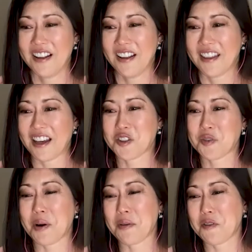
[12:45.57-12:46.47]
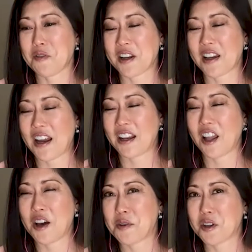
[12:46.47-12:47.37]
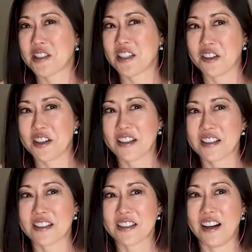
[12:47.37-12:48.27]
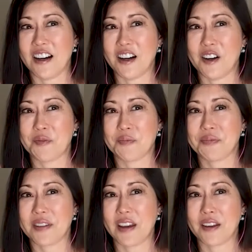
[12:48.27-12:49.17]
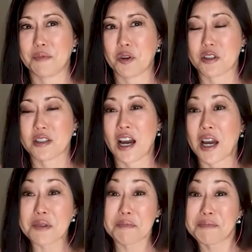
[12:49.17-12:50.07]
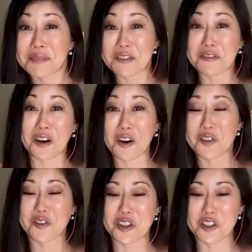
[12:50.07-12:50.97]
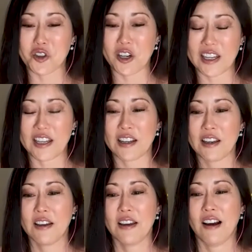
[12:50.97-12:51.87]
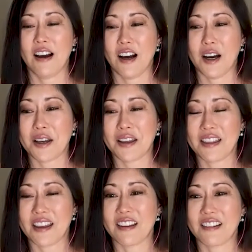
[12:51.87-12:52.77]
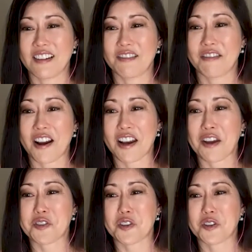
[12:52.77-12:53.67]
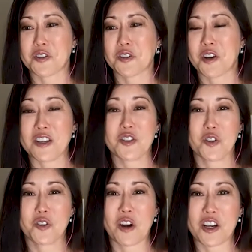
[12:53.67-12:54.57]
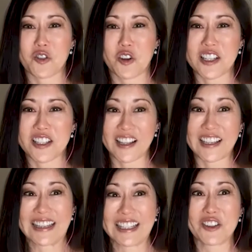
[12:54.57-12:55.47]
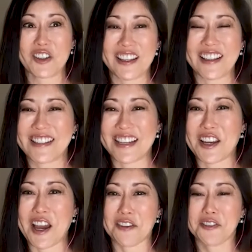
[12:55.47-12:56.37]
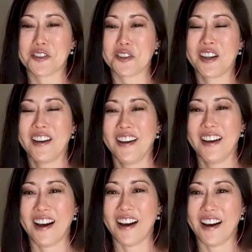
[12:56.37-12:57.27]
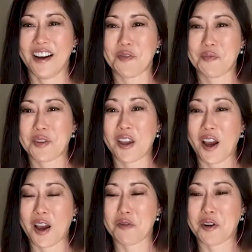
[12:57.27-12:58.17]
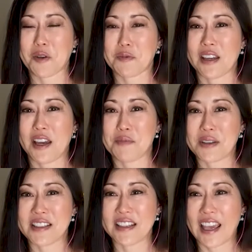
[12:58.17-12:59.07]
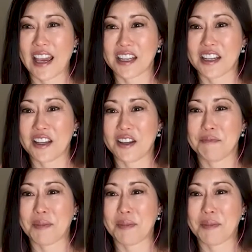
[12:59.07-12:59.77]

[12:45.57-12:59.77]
that's probably when it got a lot more serious, and more time involved with the training. And then right after high school graduation, like literally the day after, I went up to Edmonton, Canada.